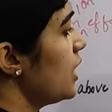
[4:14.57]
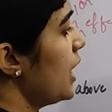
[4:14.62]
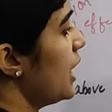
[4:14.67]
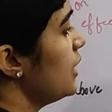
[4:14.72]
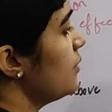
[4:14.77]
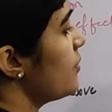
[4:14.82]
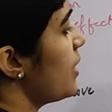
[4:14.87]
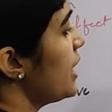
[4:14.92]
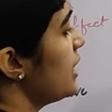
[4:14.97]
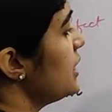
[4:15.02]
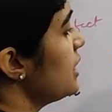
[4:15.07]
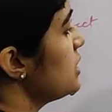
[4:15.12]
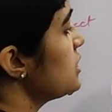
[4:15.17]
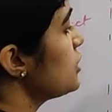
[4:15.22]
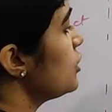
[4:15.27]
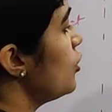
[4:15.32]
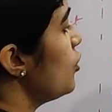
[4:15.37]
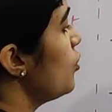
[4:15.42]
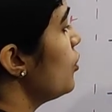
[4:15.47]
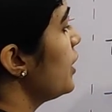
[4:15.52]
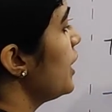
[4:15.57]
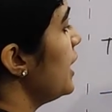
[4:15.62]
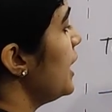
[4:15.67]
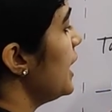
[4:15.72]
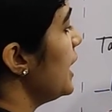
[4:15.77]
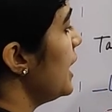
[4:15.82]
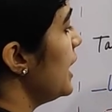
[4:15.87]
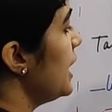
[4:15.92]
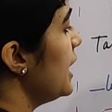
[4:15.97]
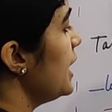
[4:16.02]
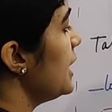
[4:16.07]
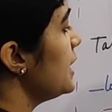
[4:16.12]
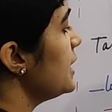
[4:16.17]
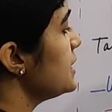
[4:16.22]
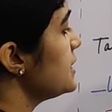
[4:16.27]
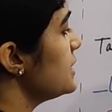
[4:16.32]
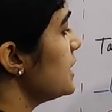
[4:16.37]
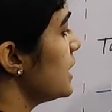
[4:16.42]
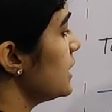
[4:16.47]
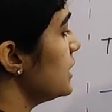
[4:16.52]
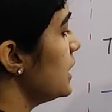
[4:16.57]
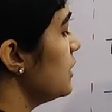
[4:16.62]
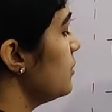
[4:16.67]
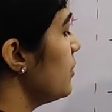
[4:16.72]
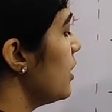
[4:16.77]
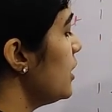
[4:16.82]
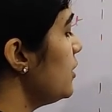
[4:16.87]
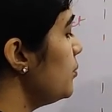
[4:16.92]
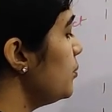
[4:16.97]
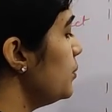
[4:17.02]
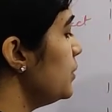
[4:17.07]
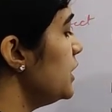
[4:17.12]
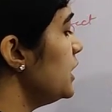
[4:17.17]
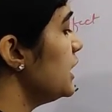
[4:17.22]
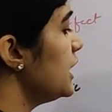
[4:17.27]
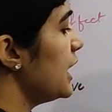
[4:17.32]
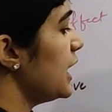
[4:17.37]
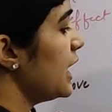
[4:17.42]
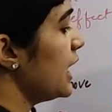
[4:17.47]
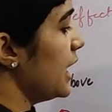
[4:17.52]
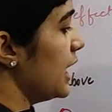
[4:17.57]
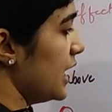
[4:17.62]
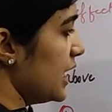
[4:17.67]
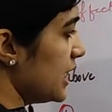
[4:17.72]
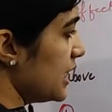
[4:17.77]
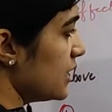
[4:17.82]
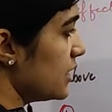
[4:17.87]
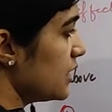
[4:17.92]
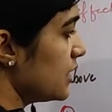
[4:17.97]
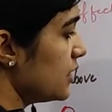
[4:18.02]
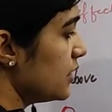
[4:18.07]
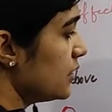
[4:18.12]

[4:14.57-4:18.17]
and minus log Ka is nothing but pKa,